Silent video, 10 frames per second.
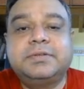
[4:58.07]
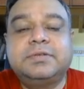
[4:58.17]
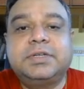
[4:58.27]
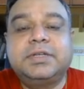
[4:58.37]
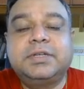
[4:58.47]

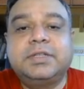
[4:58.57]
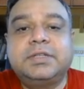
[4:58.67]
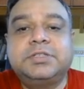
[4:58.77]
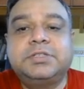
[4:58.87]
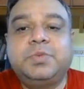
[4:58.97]
Okay,
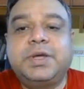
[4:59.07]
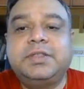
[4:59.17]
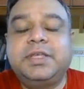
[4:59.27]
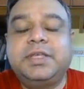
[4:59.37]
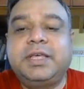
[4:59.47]
this is
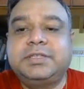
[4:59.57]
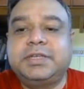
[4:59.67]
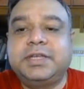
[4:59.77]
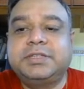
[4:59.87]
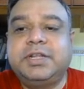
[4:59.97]
one thing I
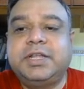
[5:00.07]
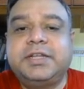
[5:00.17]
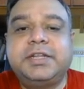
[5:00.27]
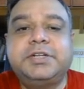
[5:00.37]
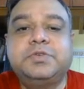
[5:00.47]
think actually I
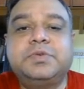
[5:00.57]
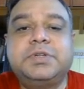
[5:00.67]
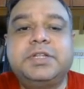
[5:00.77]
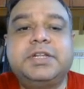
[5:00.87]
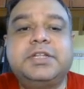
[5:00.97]
need to
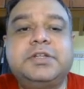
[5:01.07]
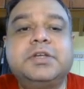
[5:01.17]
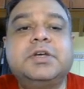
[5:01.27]
really